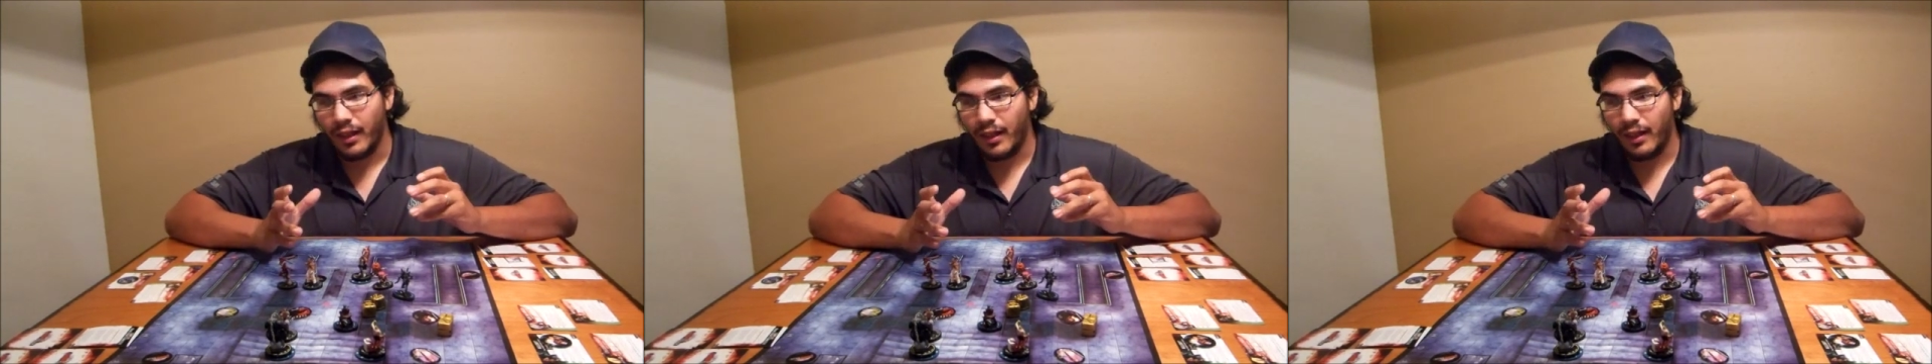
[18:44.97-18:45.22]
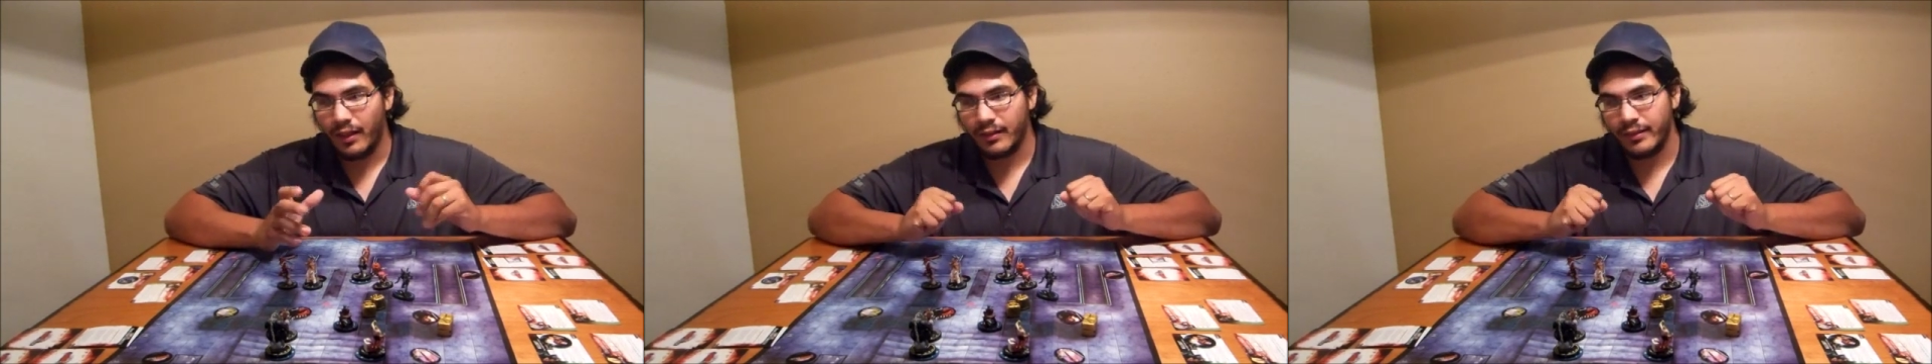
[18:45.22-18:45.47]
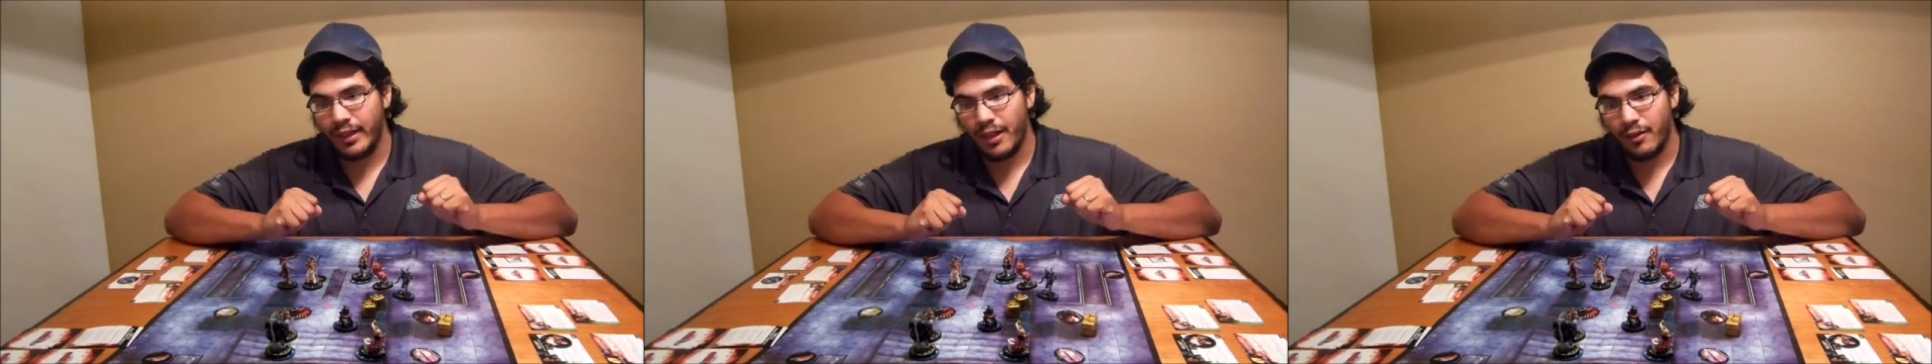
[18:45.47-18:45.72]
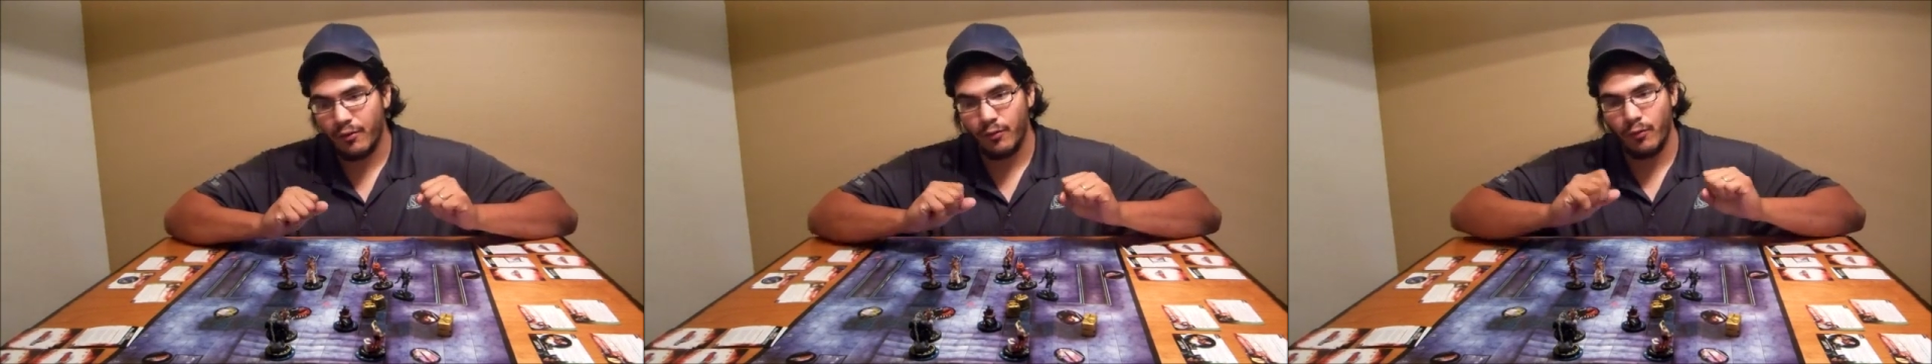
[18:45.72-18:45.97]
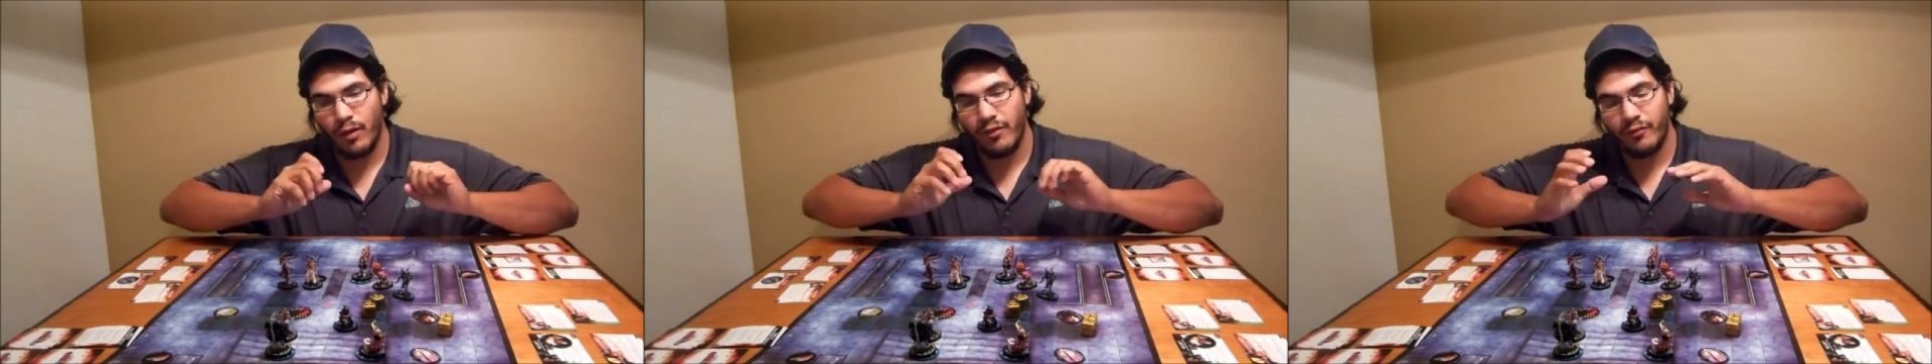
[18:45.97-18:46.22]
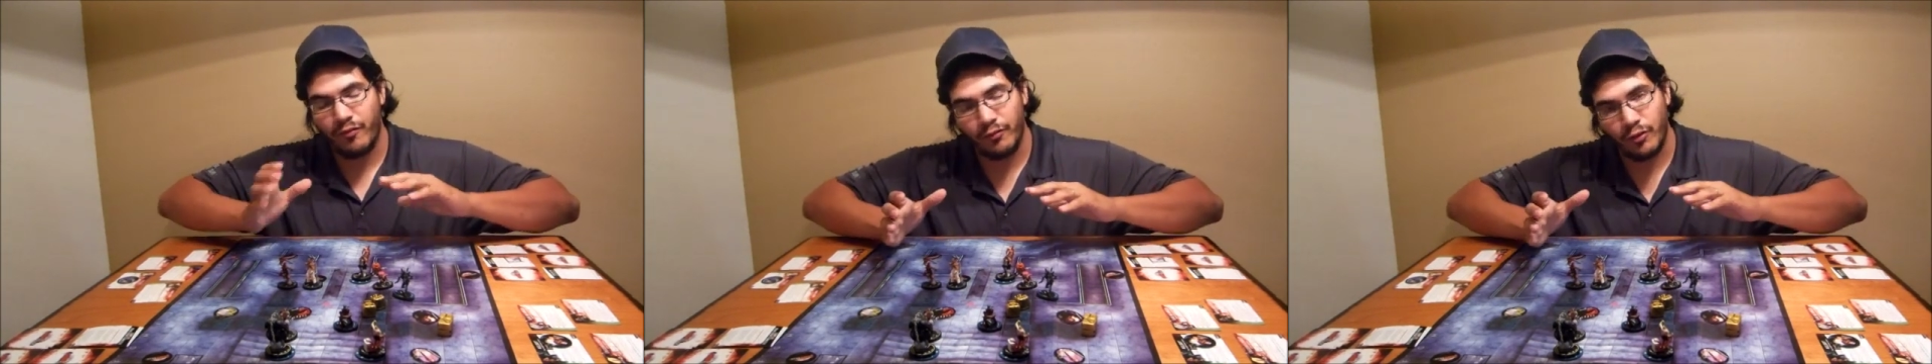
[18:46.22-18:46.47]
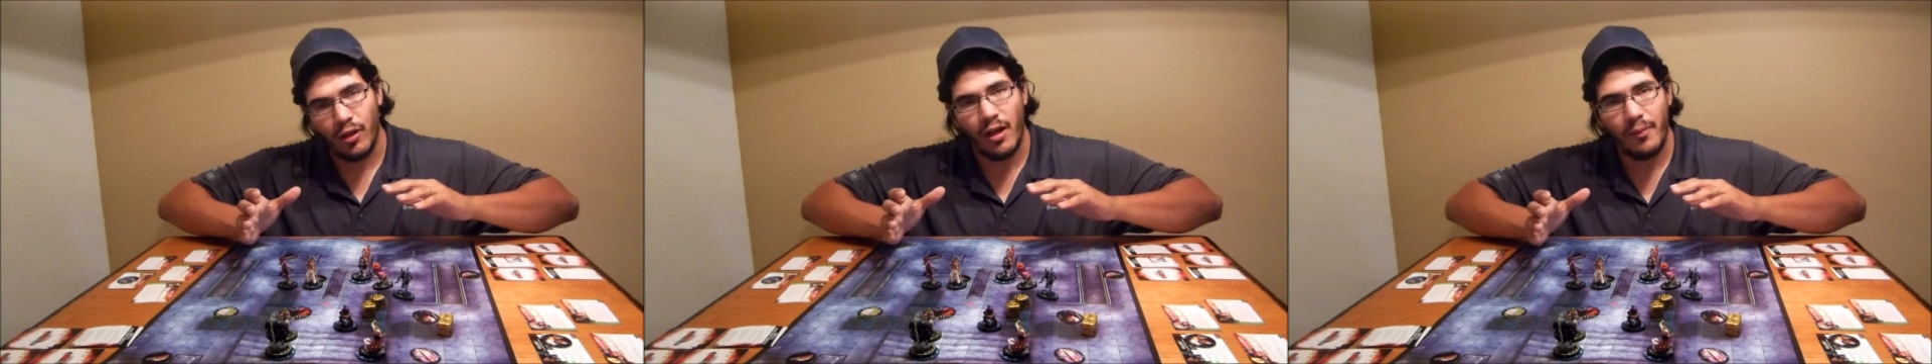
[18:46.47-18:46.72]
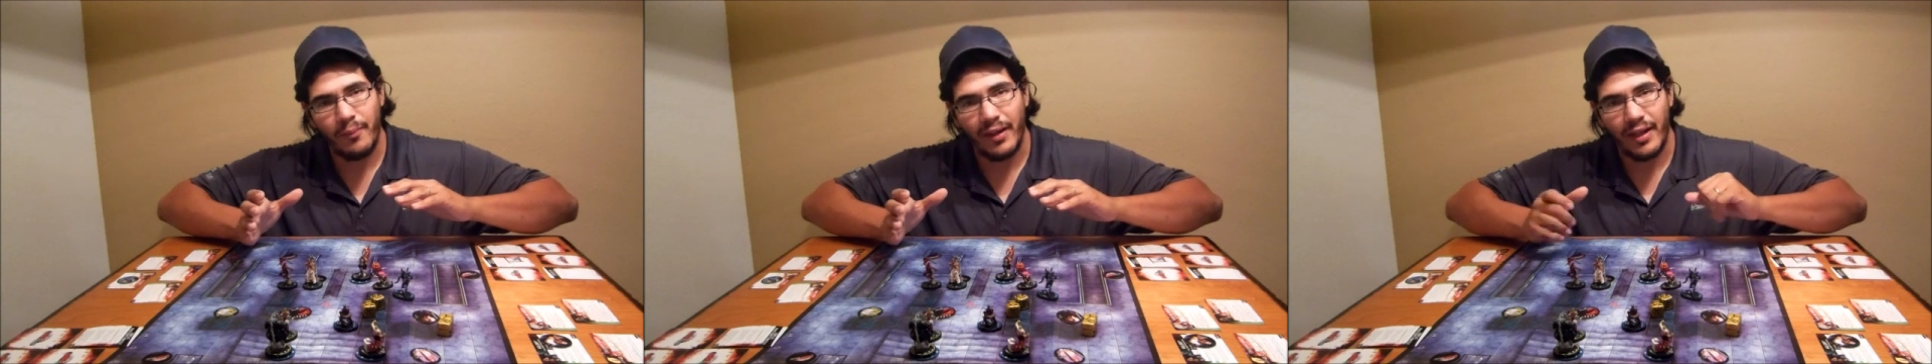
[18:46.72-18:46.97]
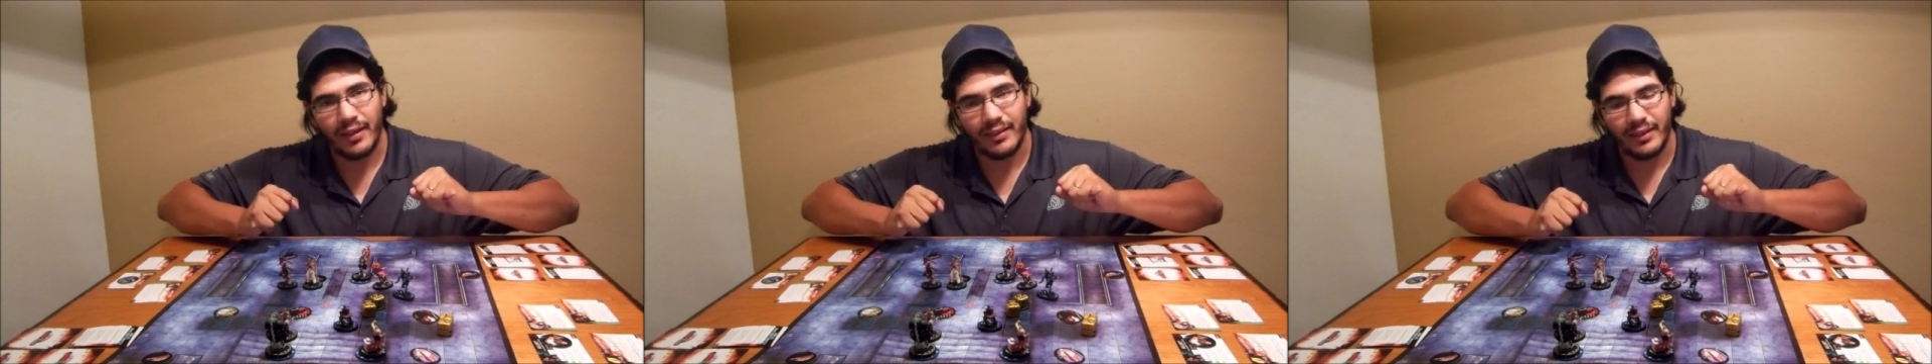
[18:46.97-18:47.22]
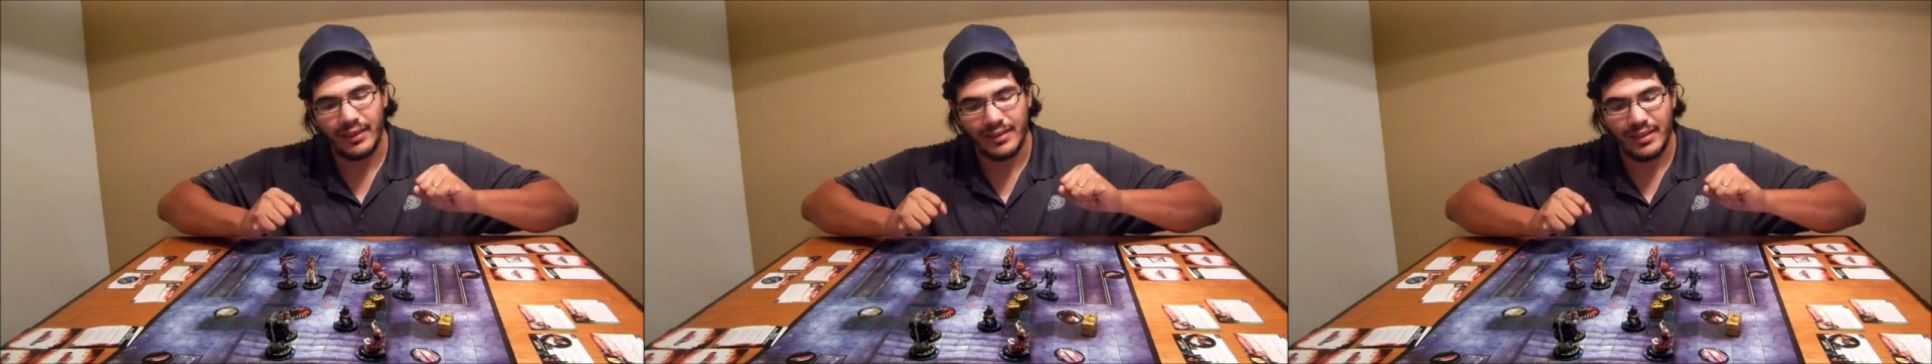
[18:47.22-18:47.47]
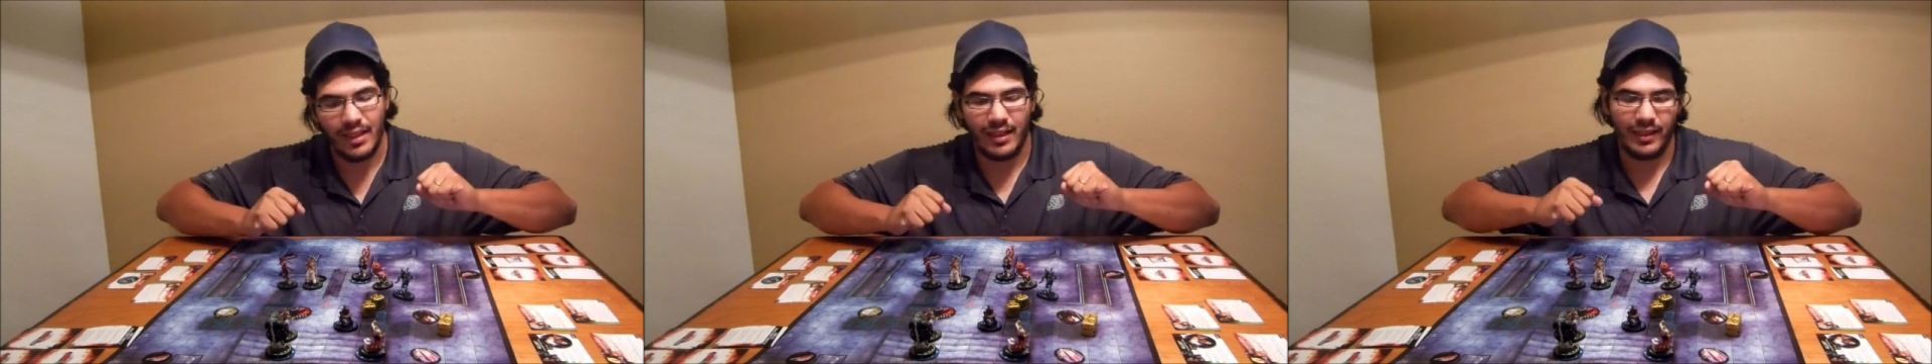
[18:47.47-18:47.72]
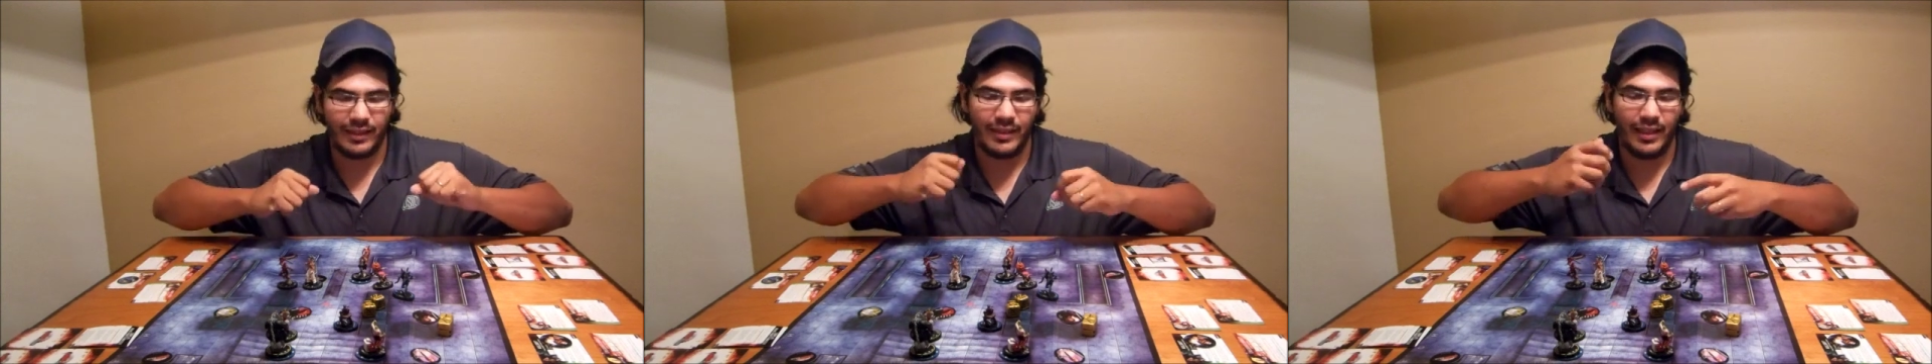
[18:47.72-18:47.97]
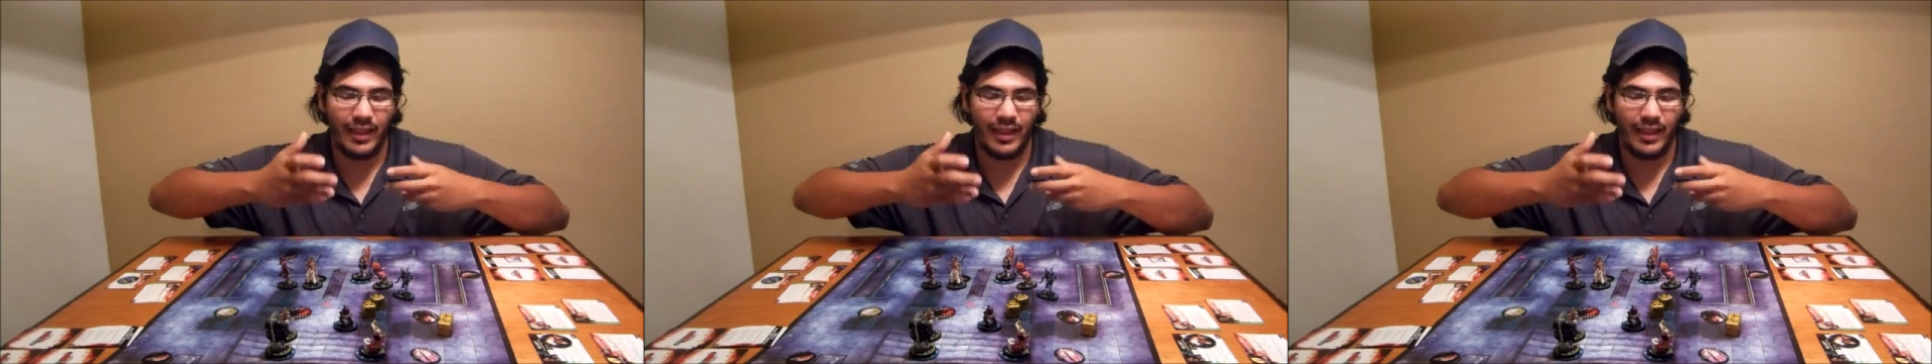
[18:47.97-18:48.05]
Uh, now, one drawback is that it